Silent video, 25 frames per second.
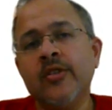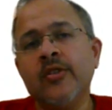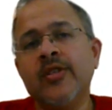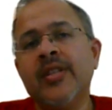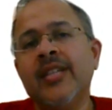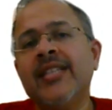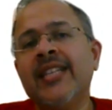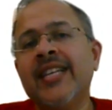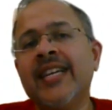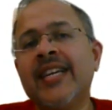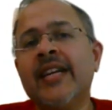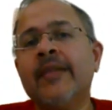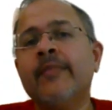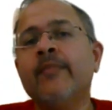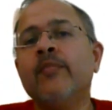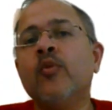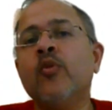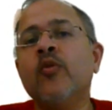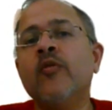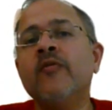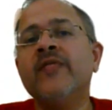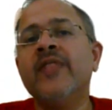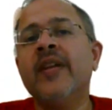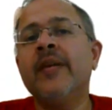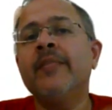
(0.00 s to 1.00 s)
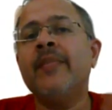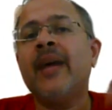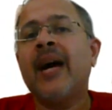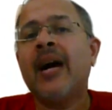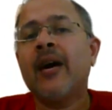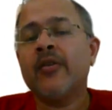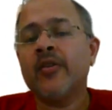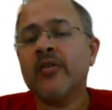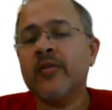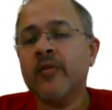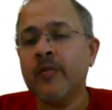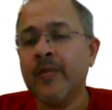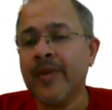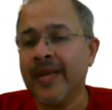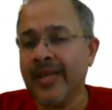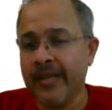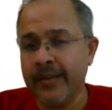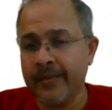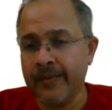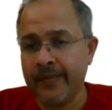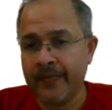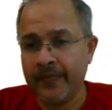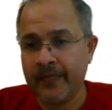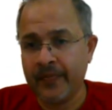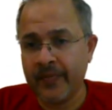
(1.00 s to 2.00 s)
so that they can move them out of the way.
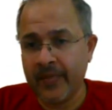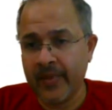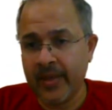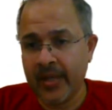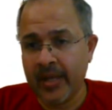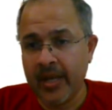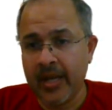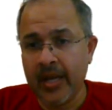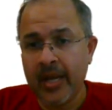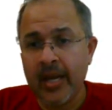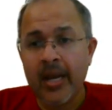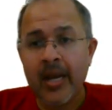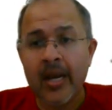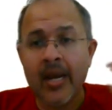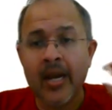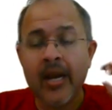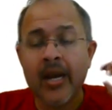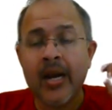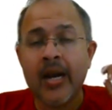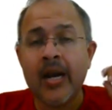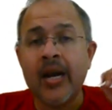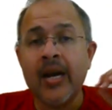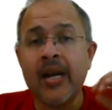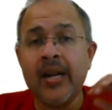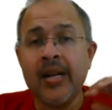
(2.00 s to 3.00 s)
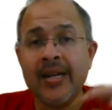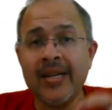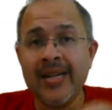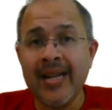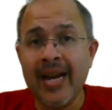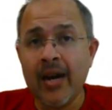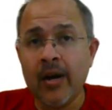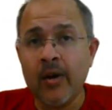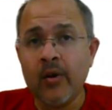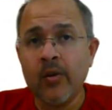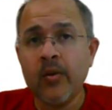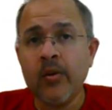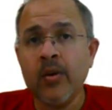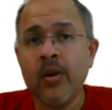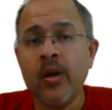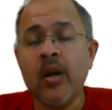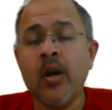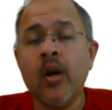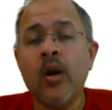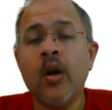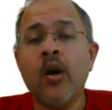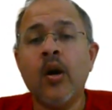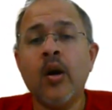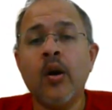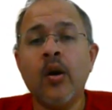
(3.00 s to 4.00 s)
Now,
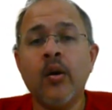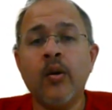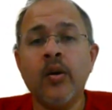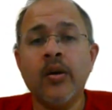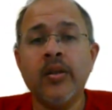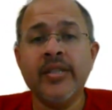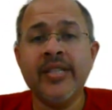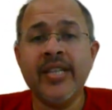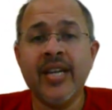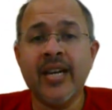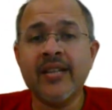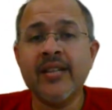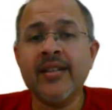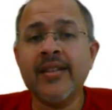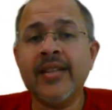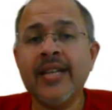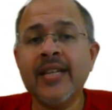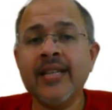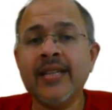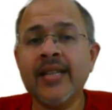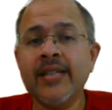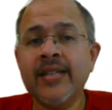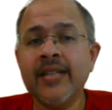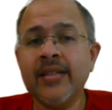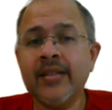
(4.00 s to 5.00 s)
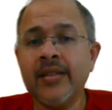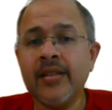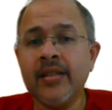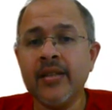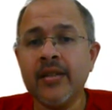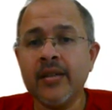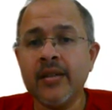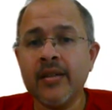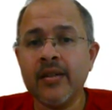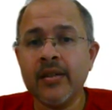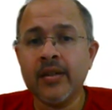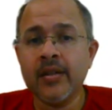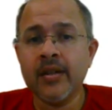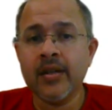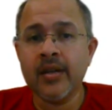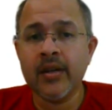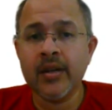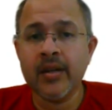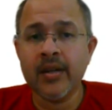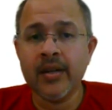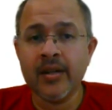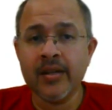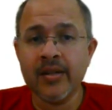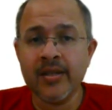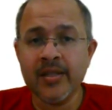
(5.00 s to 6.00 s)
the other thing that
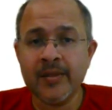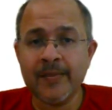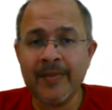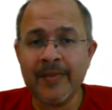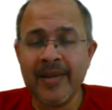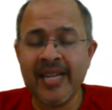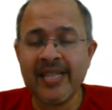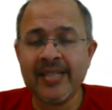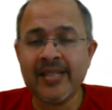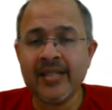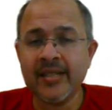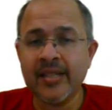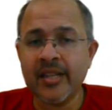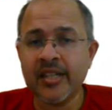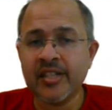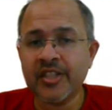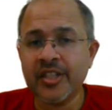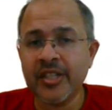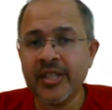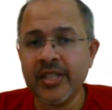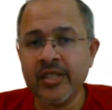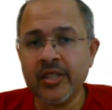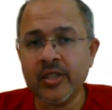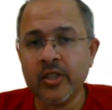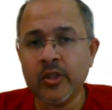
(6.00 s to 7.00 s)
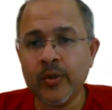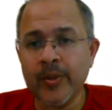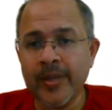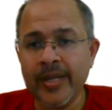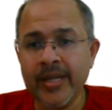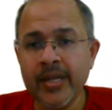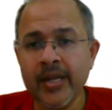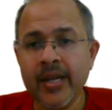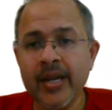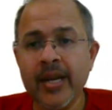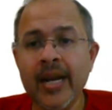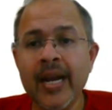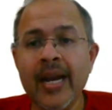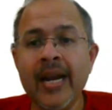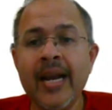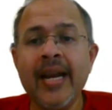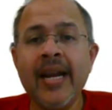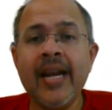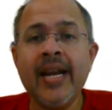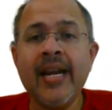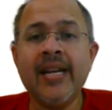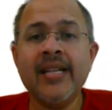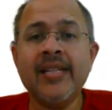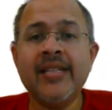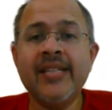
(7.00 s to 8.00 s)
the space industry is doing
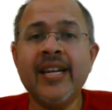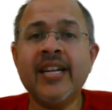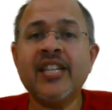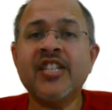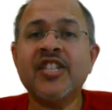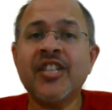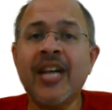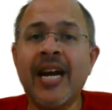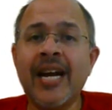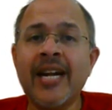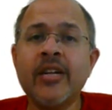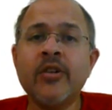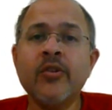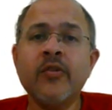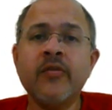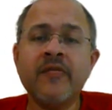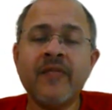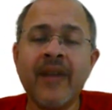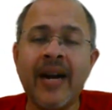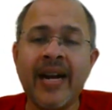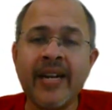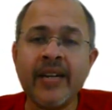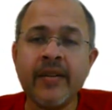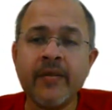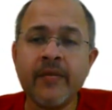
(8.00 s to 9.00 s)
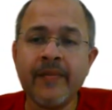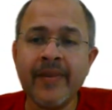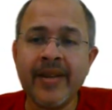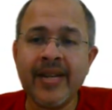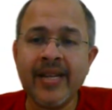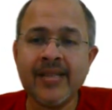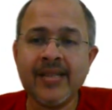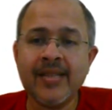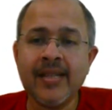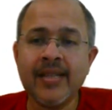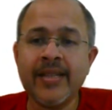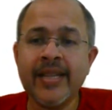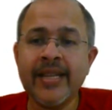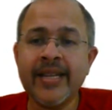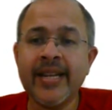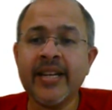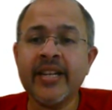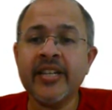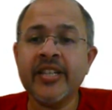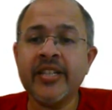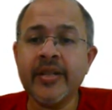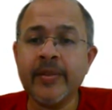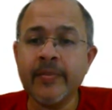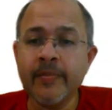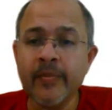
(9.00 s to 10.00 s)
is they are trying to find ways that they
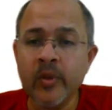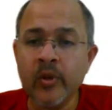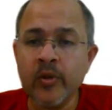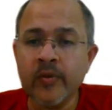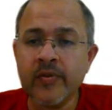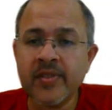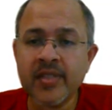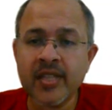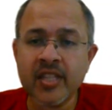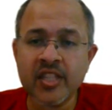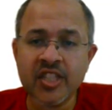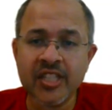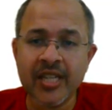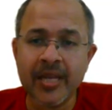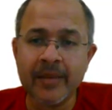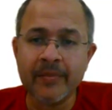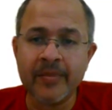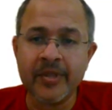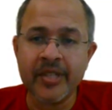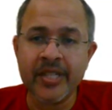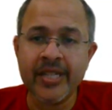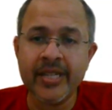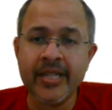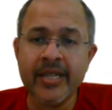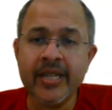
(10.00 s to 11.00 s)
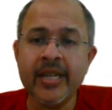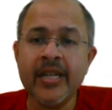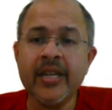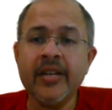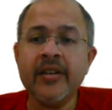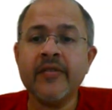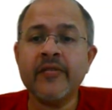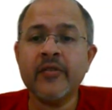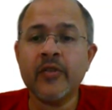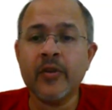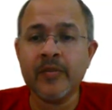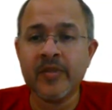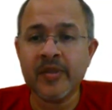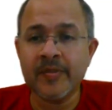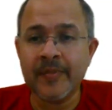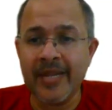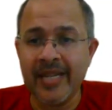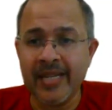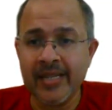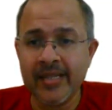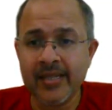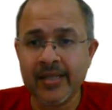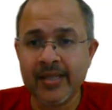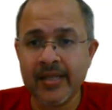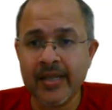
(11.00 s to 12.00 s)
can remove such debris from
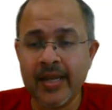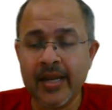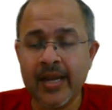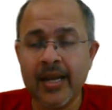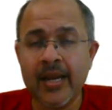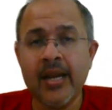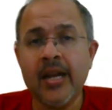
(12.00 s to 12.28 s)
space